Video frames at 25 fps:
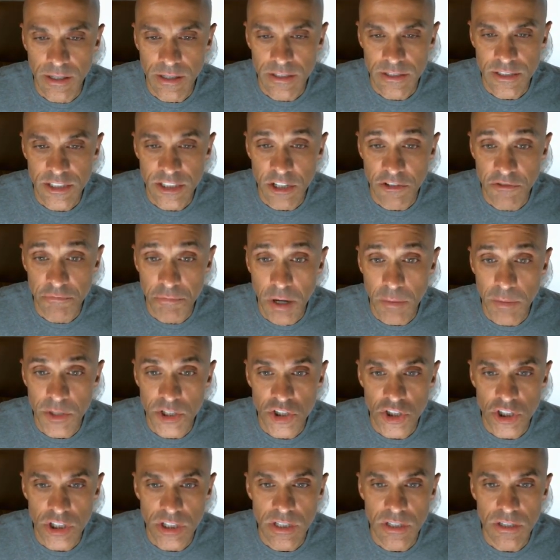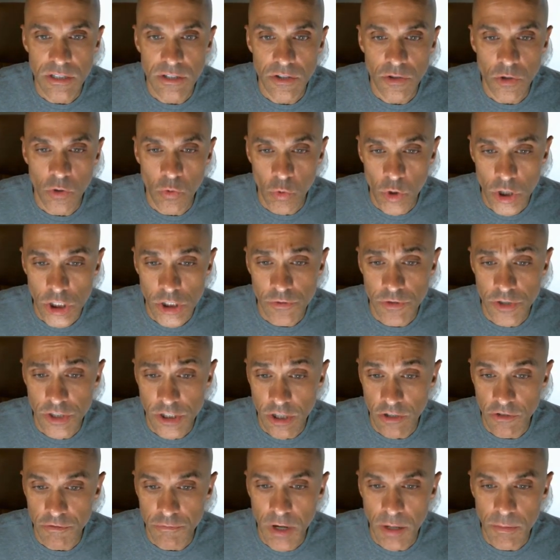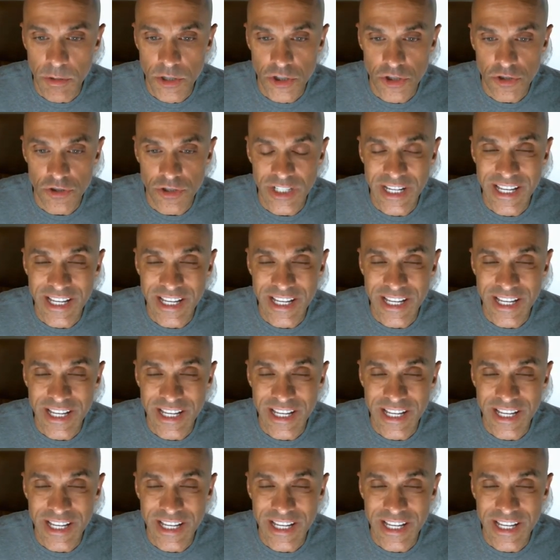self-publishing or works for self-publishers,